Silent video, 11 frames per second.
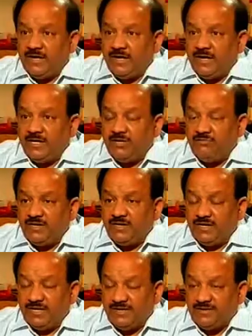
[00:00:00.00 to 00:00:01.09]
adequate, that?
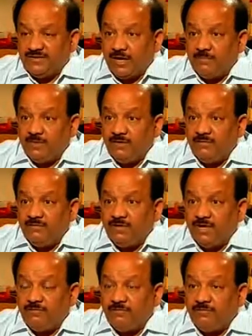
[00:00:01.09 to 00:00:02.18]
Adequate training is happening.
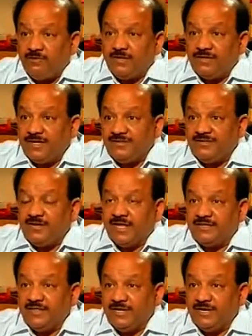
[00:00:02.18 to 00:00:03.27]
We are further
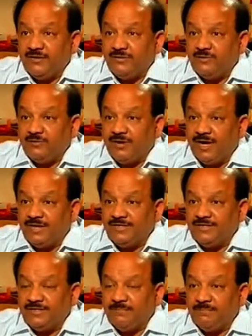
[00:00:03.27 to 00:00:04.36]
strengthening it to, I
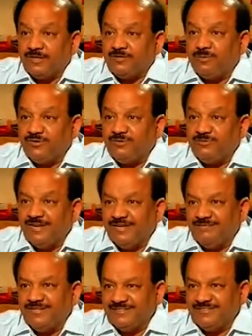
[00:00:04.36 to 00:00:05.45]
think, the best possible
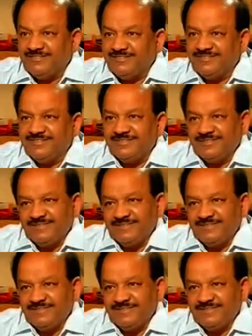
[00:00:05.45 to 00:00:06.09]
level levels. Okay.